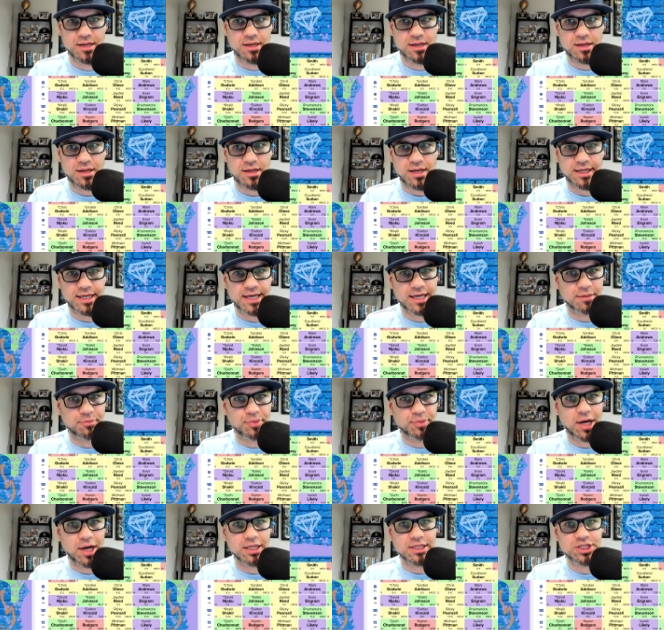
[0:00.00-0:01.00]
Again,
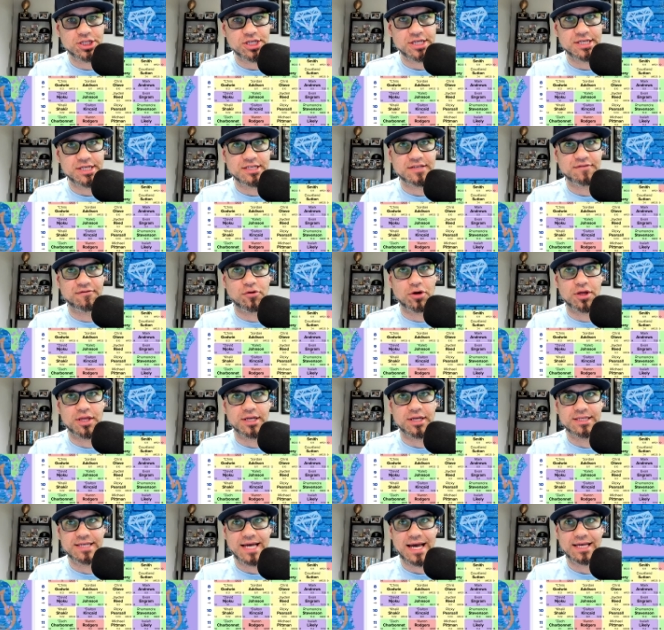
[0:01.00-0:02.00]
apologies for
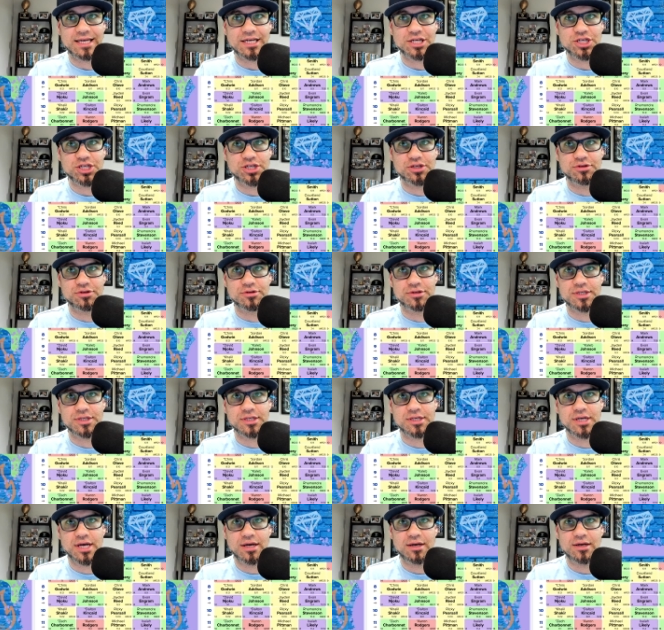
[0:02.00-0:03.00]
the tech
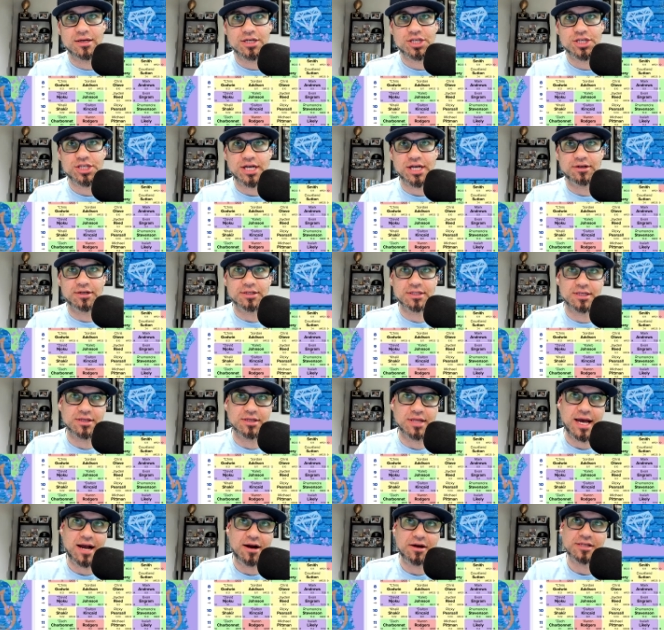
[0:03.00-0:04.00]
issues. Shout out to
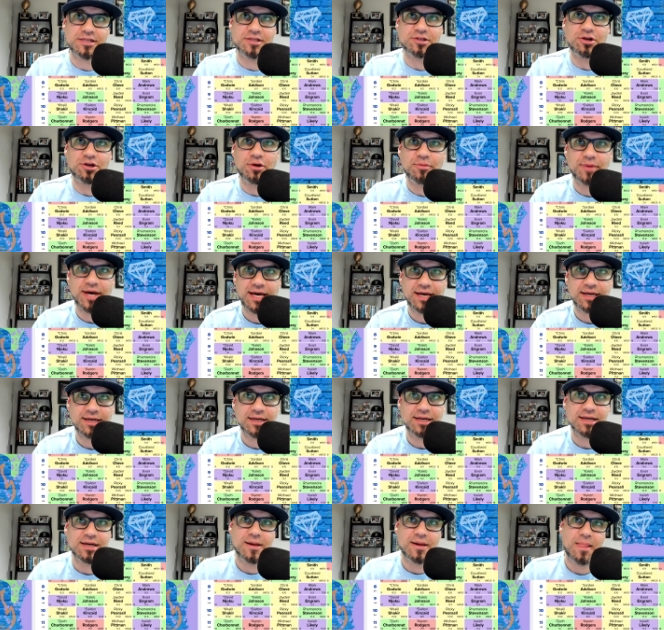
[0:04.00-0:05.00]
the Harry
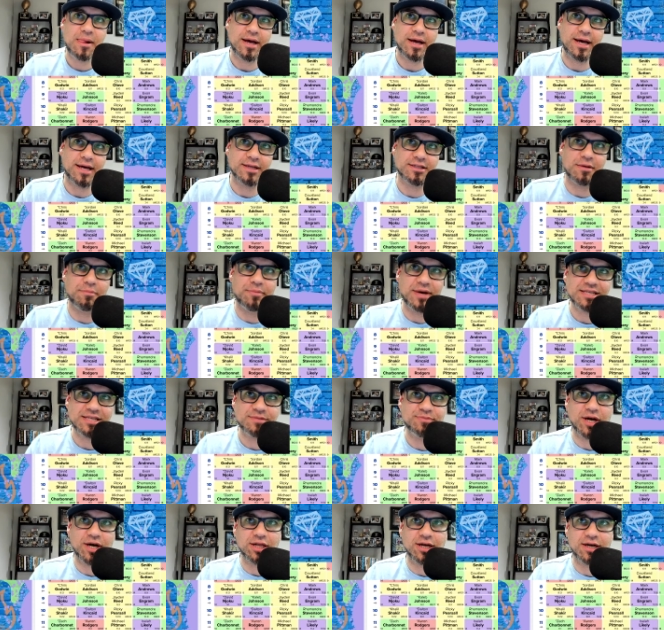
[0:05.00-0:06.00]
Snowman and to
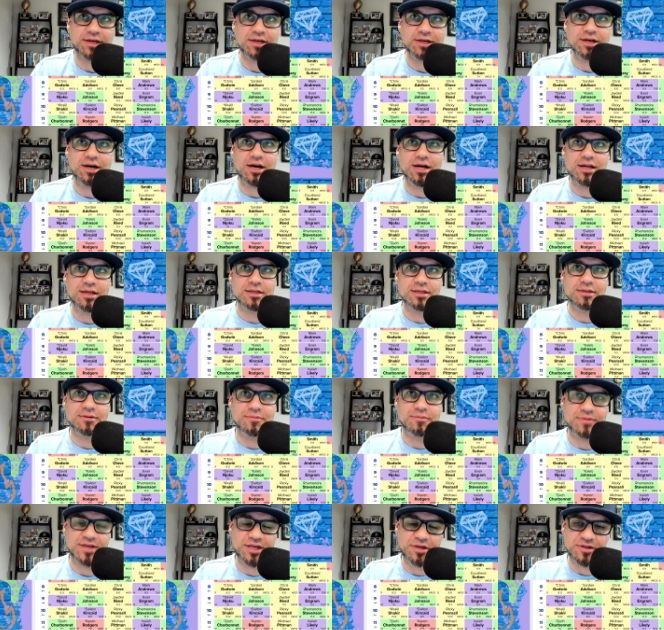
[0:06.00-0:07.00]
Best Ball on Call.
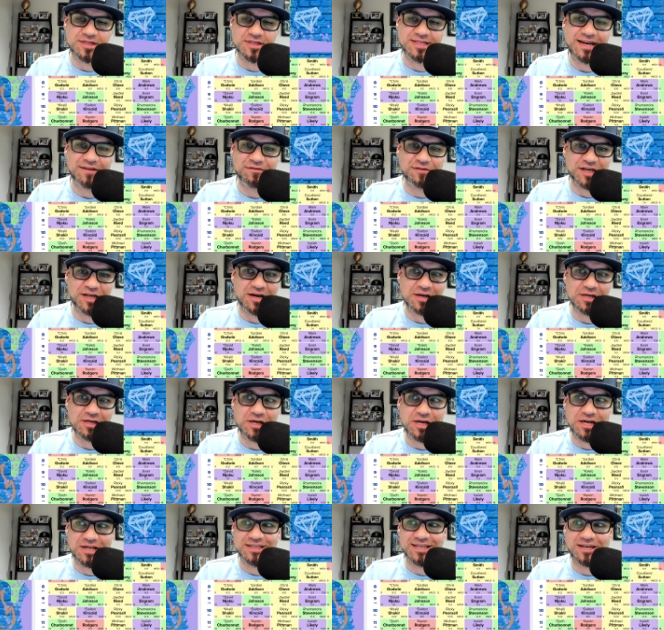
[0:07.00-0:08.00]
He was definitely on
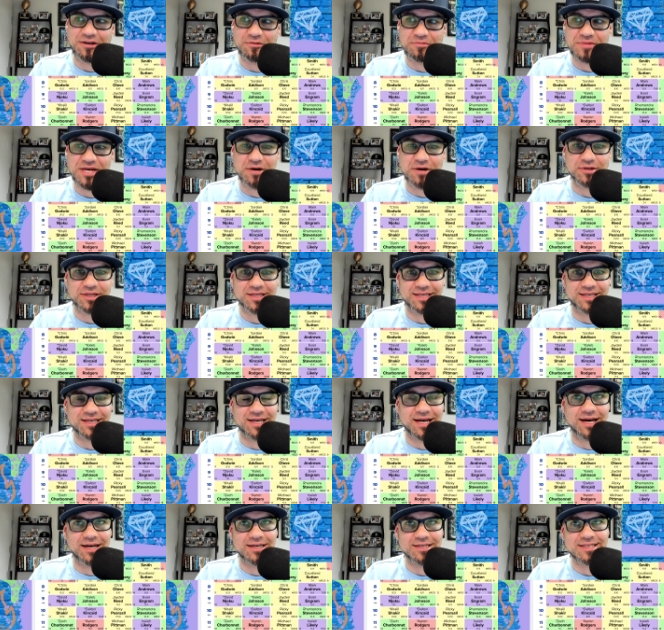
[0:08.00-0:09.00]
call, helped me out with
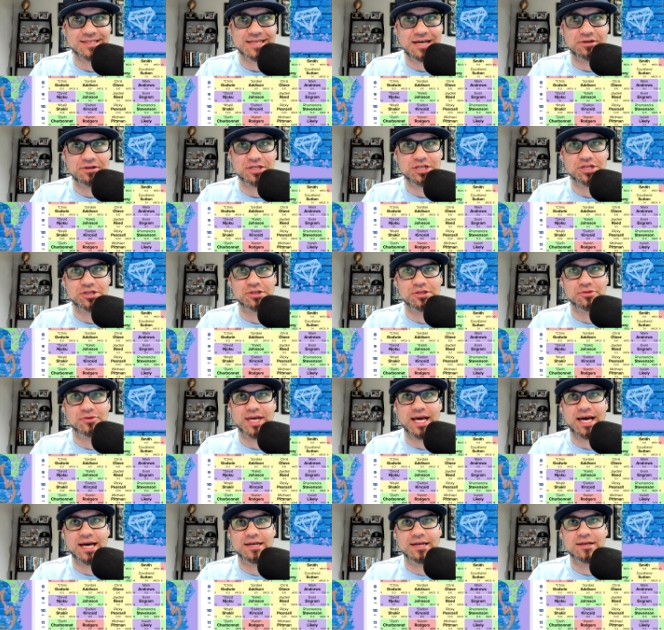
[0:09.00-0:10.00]
the sound issues we
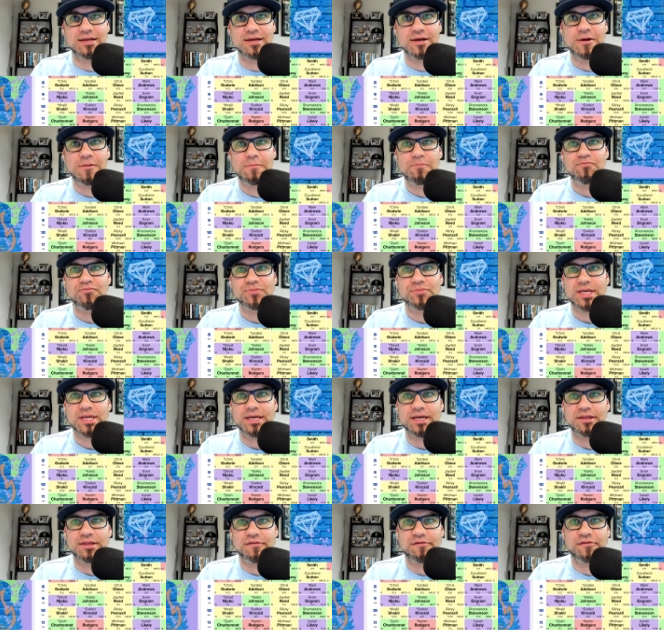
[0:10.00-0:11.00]
had
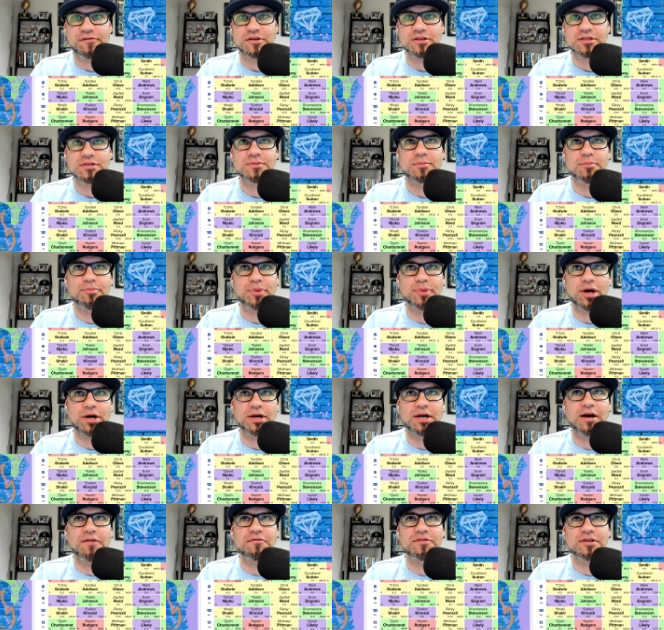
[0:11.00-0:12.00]
in the first
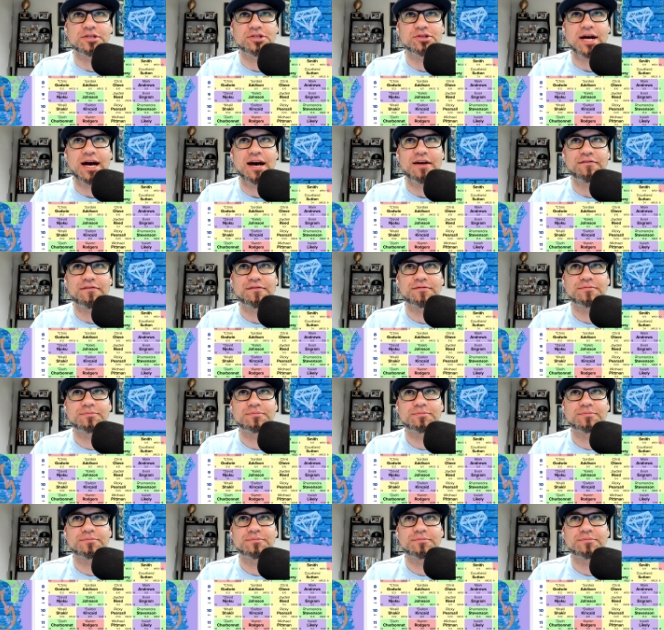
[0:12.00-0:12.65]
part of the draft.